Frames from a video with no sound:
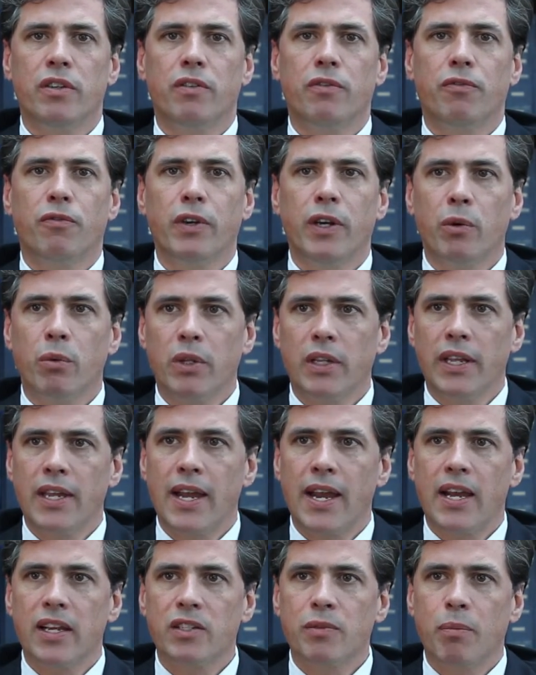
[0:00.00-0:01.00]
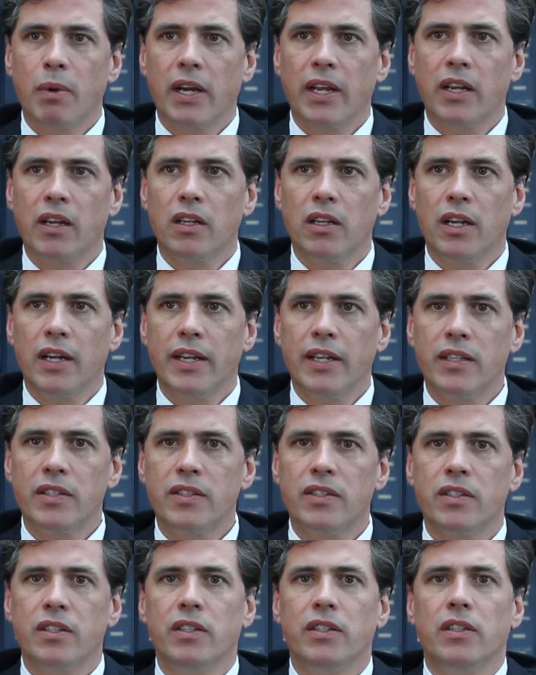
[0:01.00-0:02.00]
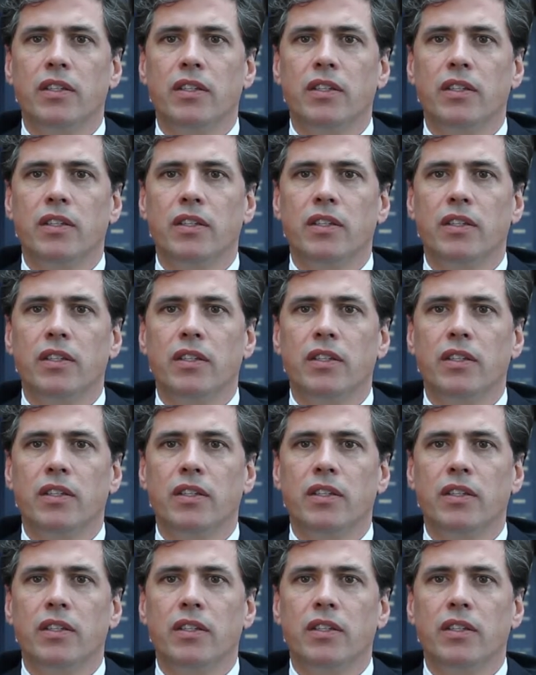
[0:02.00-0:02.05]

frequently asked by clients